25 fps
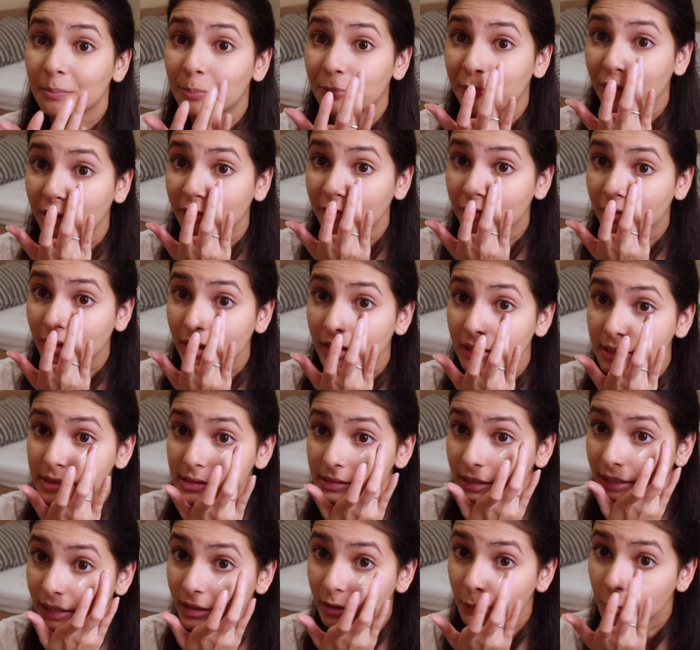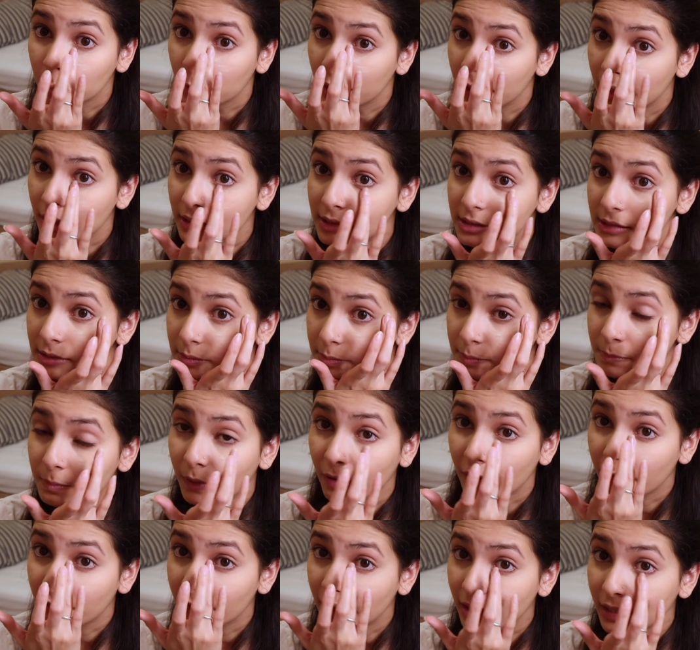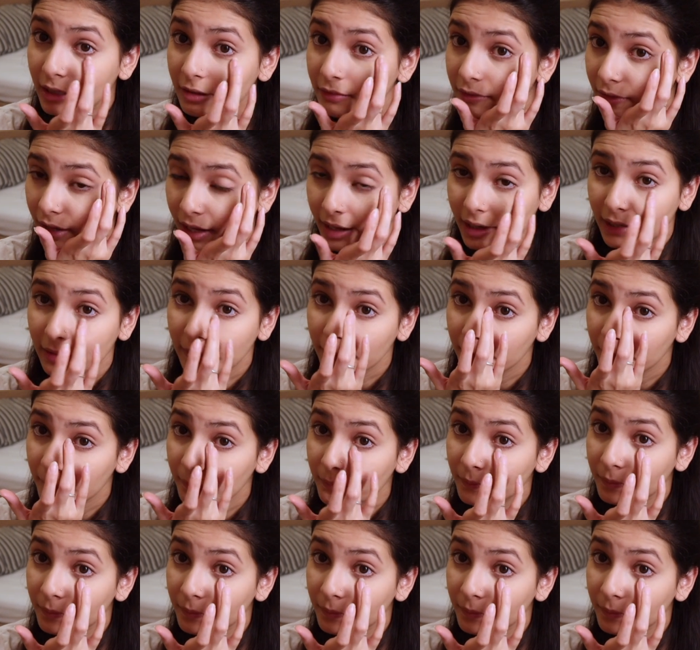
preference, it works perfectly fine.